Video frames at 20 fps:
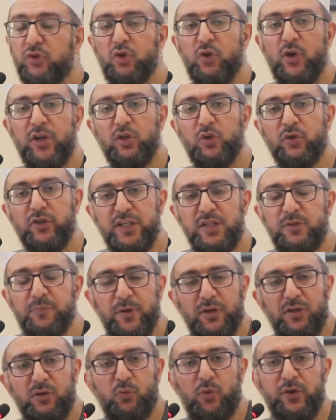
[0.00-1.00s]
to do any good deeds,
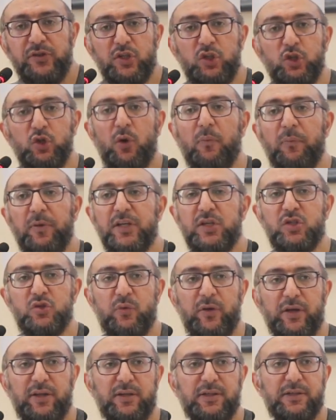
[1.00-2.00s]
but ones that you're pleased
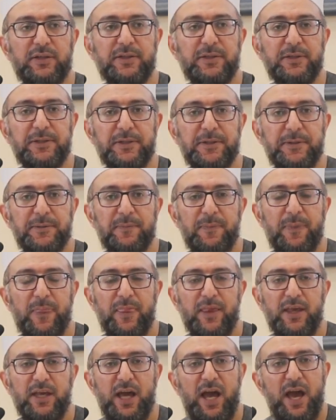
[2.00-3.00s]
with.
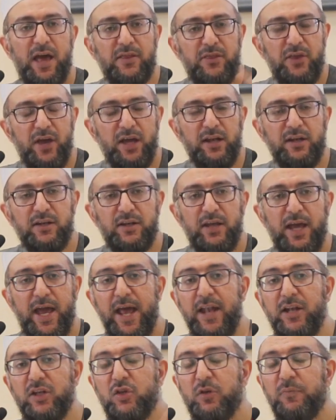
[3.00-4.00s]
And then
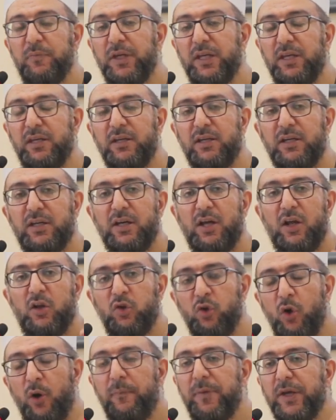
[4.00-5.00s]
enter me,
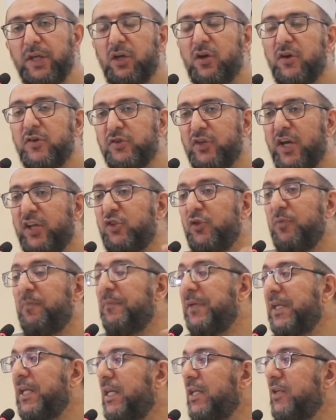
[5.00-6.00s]
not because it's
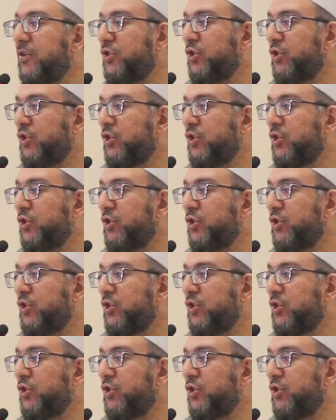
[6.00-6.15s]
me,